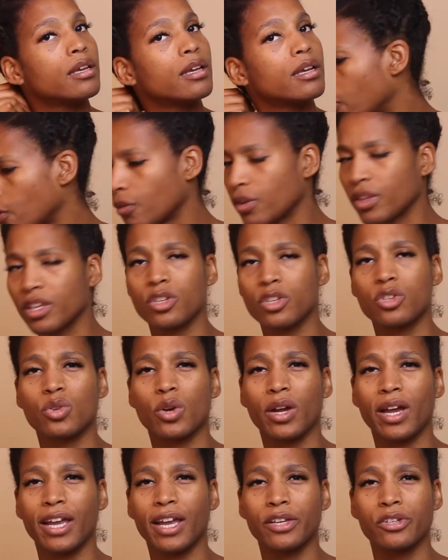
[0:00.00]
They're really
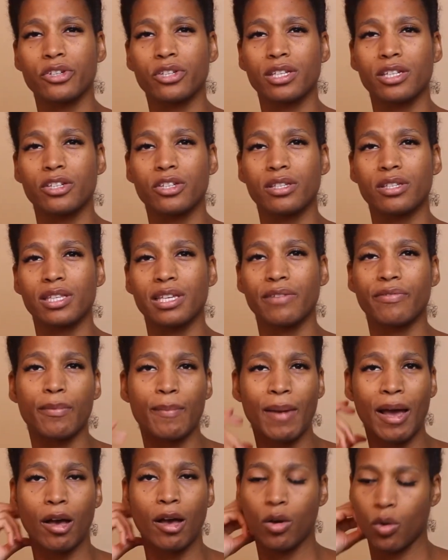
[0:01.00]
short. I usually just leave
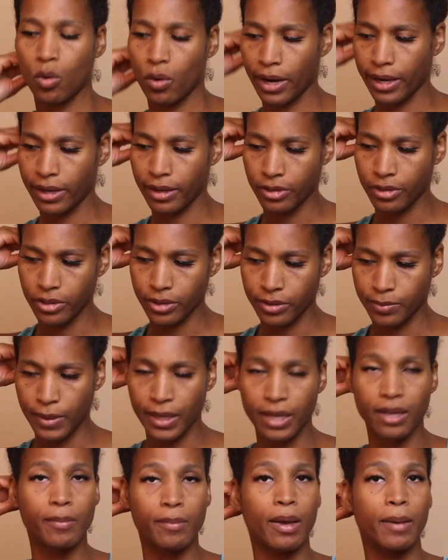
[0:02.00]
them out, or I could just
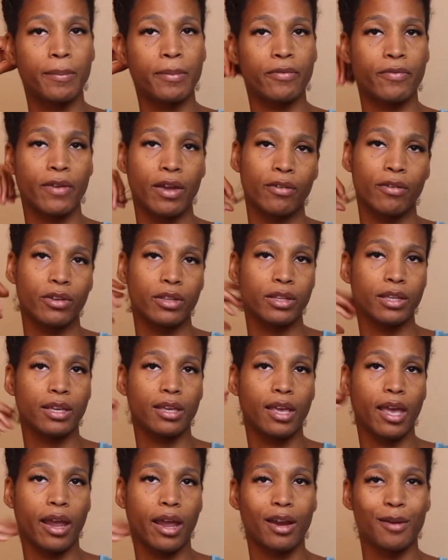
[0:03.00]
pin them up if I really
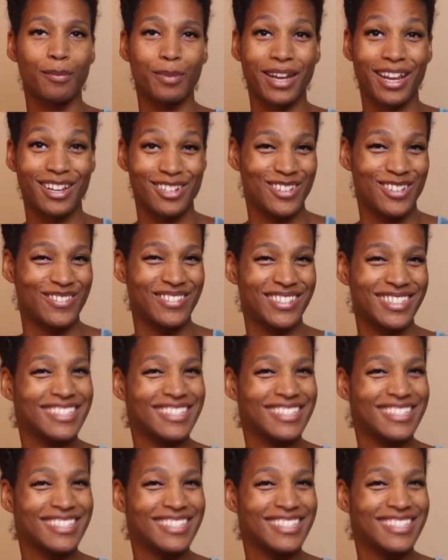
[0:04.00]
care, but I don't.